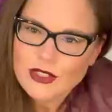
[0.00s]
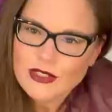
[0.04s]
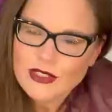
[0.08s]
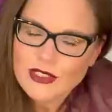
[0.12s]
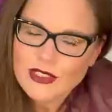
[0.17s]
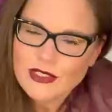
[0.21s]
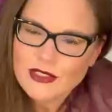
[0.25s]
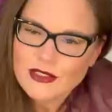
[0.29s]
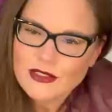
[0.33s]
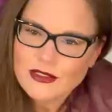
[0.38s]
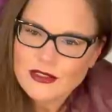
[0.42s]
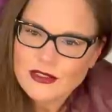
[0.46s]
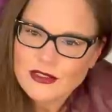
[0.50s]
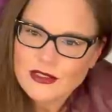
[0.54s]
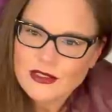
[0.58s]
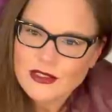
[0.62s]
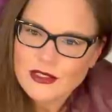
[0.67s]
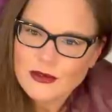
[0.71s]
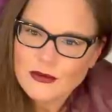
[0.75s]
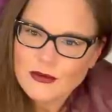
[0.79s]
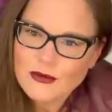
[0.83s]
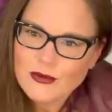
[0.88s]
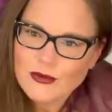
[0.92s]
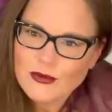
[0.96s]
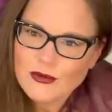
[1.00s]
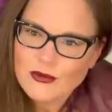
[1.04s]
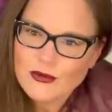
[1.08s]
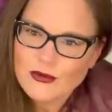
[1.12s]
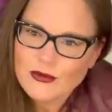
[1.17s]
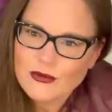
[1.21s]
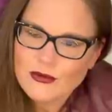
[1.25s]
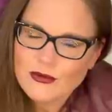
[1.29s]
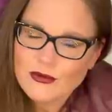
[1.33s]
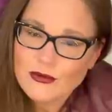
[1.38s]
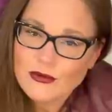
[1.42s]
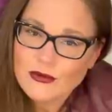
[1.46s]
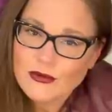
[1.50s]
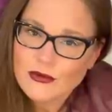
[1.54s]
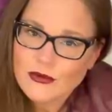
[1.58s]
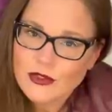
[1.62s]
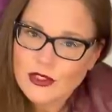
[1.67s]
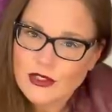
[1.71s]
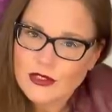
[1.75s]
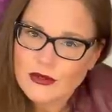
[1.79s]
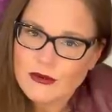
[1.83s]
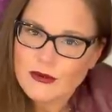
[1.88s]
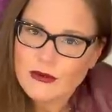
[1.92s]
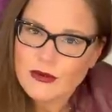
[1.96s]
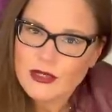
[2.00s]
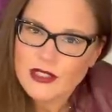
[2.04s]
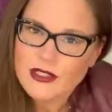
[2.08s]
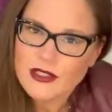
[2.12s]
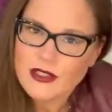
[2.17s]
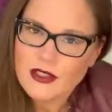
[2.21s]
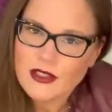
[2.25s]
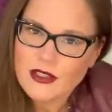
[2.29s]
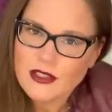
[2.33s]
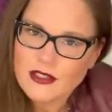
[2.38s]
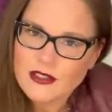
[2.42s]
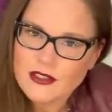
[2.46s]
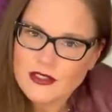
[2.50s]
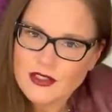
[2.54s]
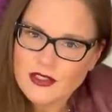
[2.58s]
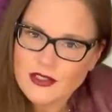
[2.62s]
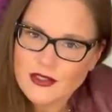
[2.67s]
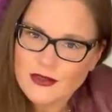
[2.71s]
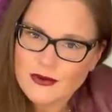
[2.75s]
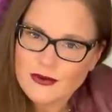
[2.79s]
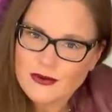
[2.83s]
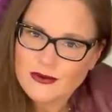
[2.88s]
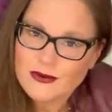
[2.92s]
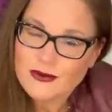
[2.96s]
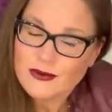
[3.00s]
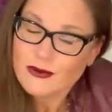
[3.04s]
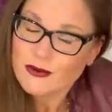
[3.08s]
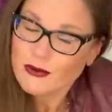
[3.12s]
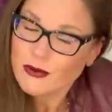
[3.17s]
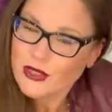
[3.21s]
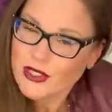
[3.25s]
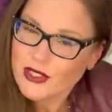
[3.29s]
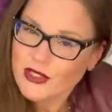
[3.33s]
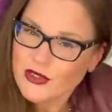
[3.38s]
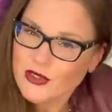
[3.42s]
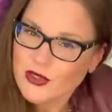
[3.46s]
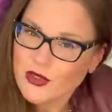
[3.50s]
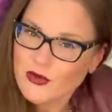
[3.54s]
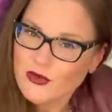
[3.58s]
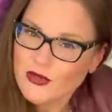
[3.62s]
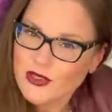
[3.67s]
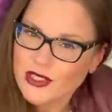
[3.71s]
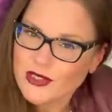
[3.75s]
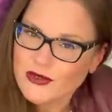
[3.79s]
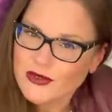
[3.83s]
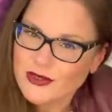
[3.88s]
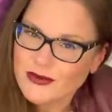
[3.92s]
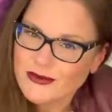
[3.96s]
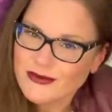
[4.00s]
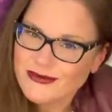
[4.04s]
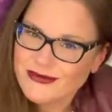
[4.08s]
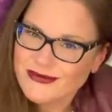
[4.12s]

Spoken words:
And may the odds be in your favor.